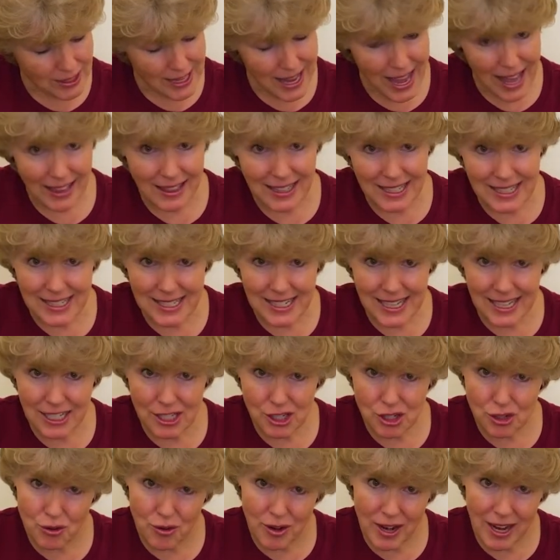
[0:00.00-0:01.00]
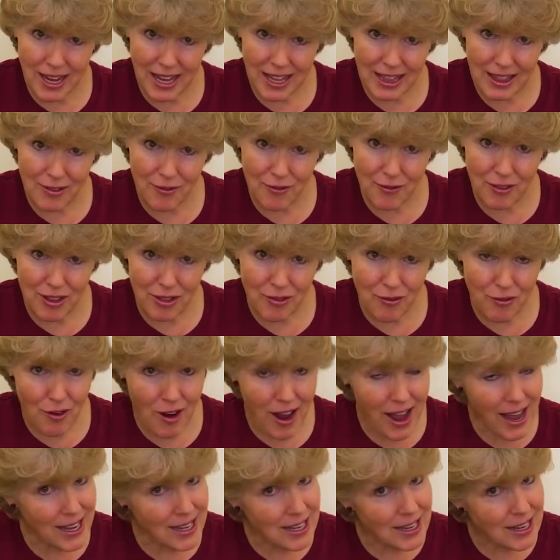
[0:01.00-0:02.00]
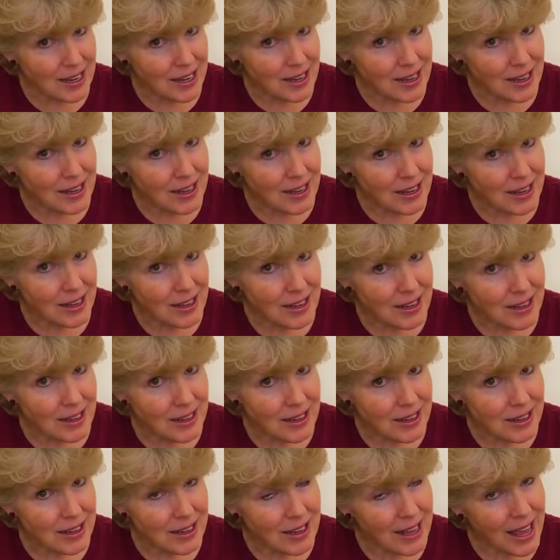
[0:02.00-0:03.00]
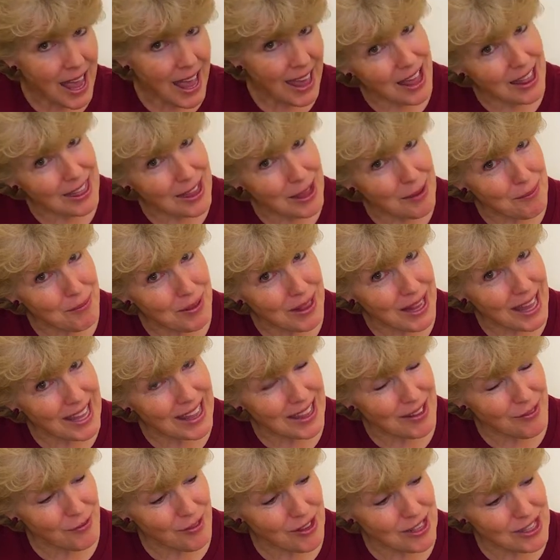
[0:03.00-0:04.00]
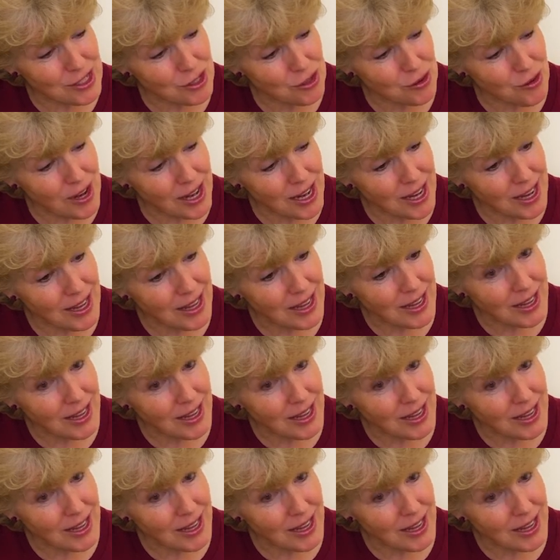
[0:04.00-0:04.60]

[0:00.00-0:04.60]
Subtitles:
down the 6th string in the 5th fret, and then play the 5th string.